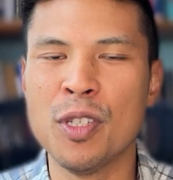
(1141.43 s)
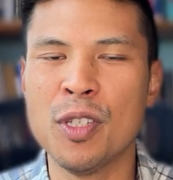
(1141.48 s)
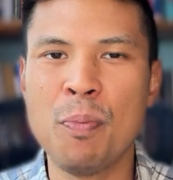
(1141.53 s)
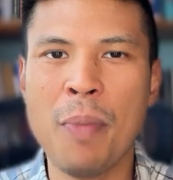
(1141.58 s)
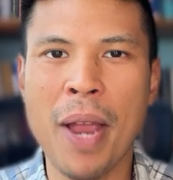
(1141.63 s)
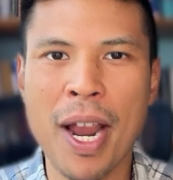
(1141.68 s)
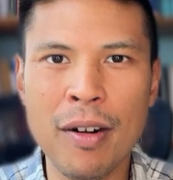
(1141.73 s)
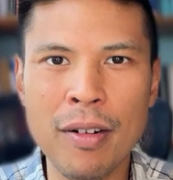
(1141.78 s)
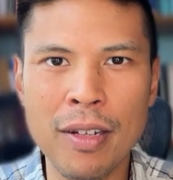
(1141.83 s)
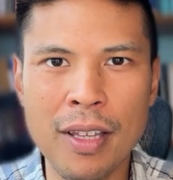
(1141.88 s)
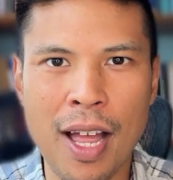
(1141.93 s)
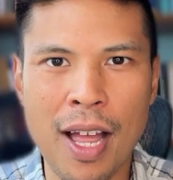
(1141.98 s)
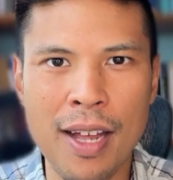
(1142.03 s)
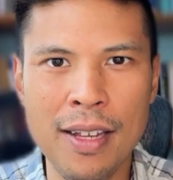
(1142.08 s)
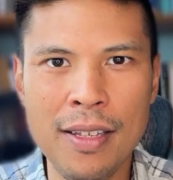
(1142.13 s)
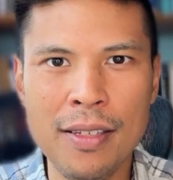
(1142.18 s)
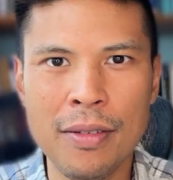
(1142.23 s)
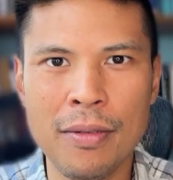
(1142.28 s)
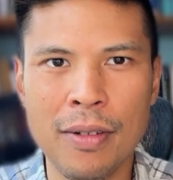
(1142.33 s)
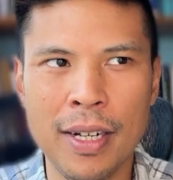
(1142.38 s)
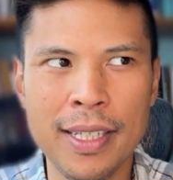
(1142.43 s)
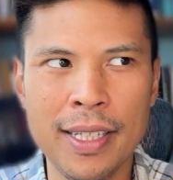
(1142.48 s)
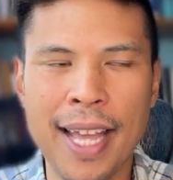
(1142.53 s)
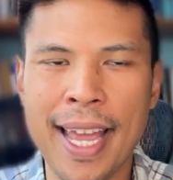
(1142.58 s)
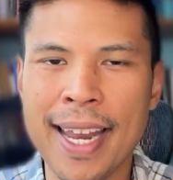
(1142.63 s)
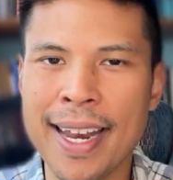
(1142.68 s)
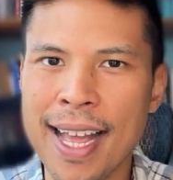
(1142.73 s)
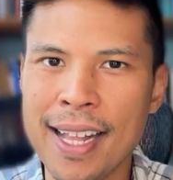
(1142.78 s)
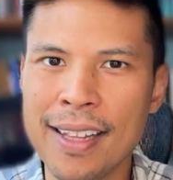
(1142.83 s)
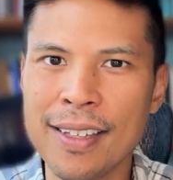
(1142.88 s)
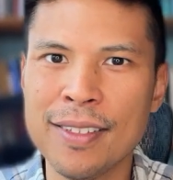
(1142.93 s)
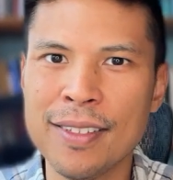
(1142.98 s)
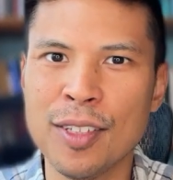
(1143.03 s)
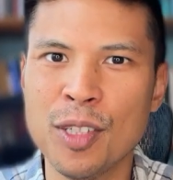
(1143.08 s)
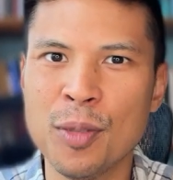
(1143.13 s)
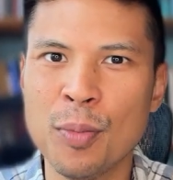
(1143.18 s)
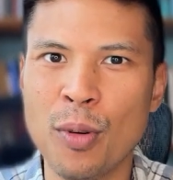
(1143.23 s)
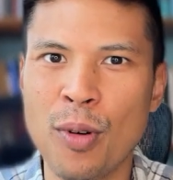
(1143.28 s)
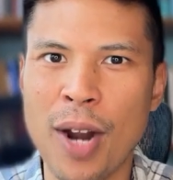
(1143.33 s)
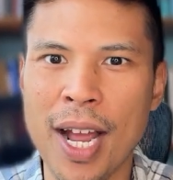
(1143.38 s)
paralyzed, right? Analysis
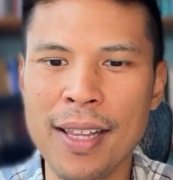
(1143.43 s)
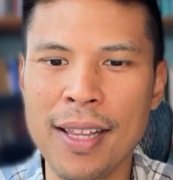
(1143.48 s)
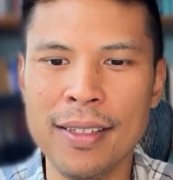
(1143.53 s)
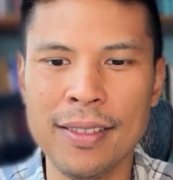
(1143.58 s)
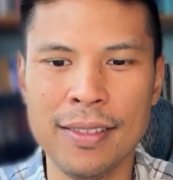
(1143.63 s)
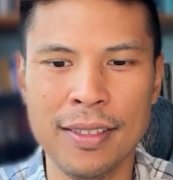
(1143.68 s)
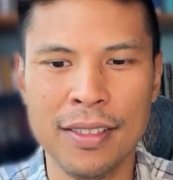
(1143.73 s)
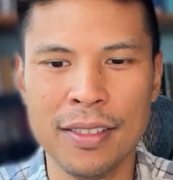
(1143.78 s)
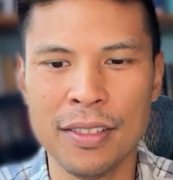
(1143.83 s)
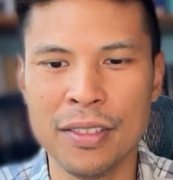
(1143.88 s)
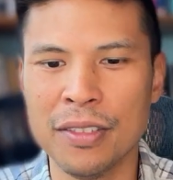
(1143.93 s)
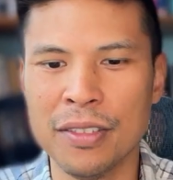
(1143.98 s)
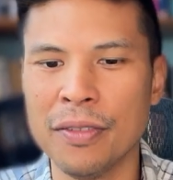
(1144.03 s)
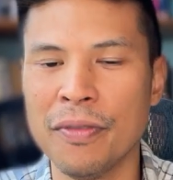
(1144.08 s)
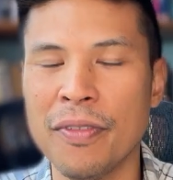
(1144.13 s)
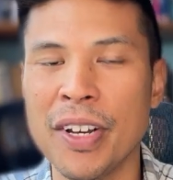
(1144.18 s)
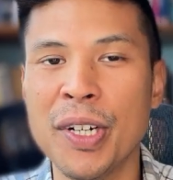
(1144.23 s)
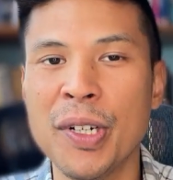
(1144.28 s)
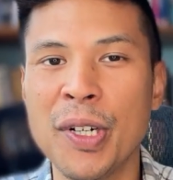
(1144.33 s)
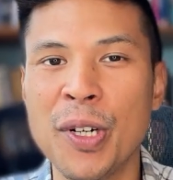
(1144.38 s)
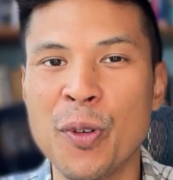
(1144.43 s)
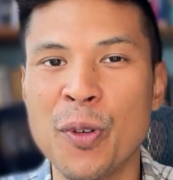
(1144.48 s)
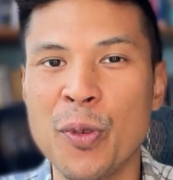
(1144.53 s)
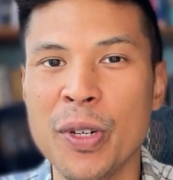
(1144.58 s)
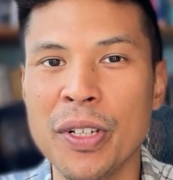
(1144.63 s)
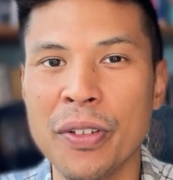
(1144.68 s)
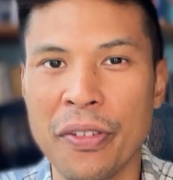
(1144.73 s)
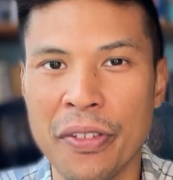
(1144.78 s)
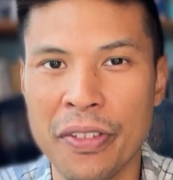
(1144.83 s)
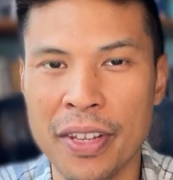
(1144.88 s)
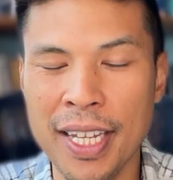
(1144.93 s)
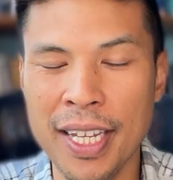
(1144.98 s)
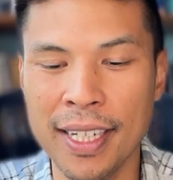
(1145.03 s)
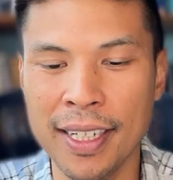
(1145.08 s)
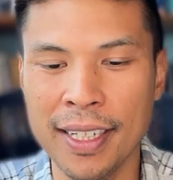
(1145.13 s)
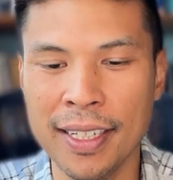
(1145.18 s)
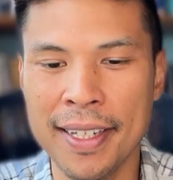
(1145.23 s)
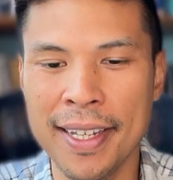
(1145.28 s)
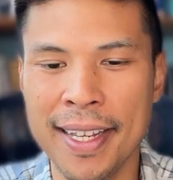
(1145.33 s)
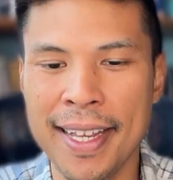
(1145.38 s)
paralysis is a very real thing.